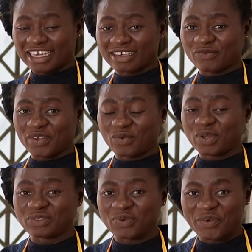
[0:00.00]

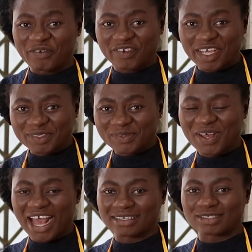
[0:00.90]
which we refer to
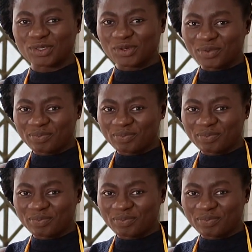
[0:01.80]
as tolo